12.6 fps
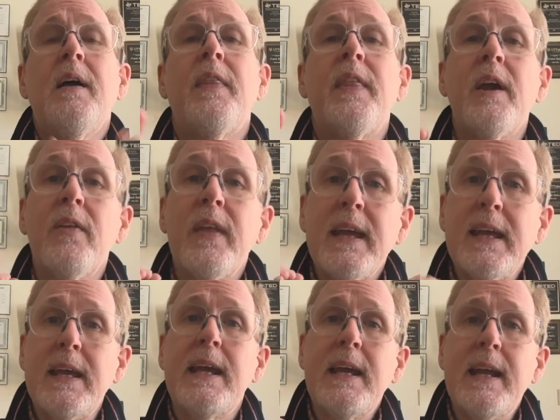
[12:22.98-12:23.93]
They're the
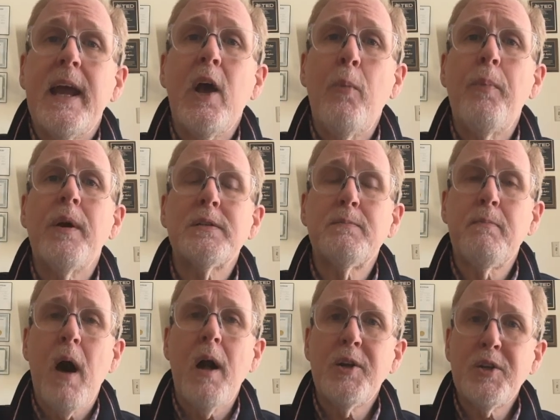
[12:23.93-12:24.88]
key to help us
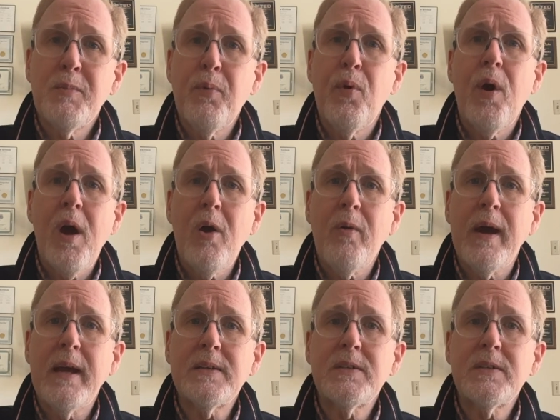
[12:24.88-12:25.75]
monitor progress